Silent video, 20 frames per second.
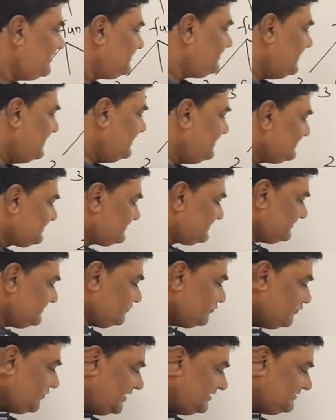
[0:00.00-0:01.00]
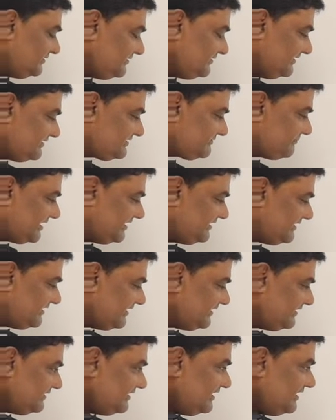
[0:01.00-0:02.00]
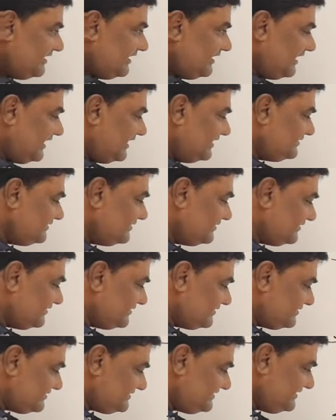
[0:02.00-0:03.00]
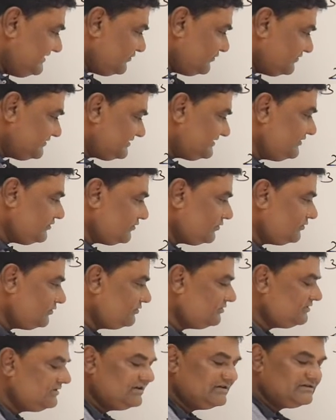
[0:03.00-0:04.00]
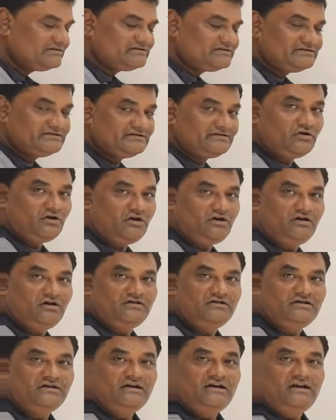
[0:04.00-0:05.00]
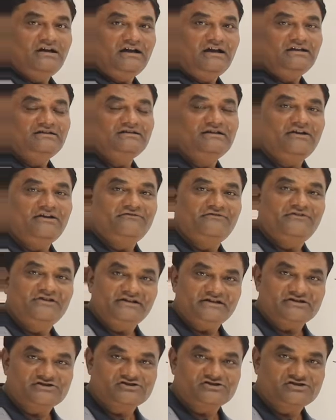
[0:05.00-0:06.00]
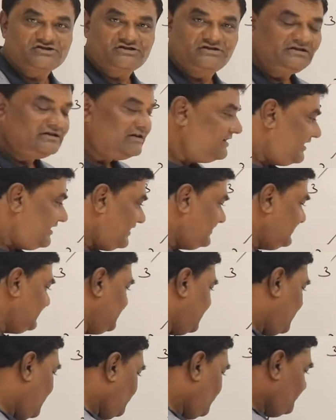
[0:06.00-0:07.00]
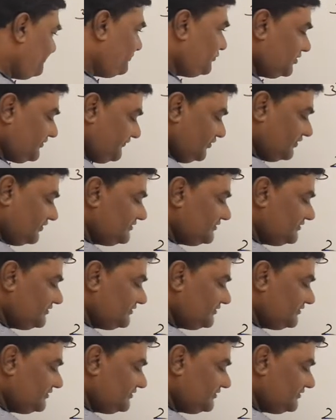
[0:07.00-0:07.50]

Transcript: That is 1 is printed and 0, 0 is called and they have finished. And in the output we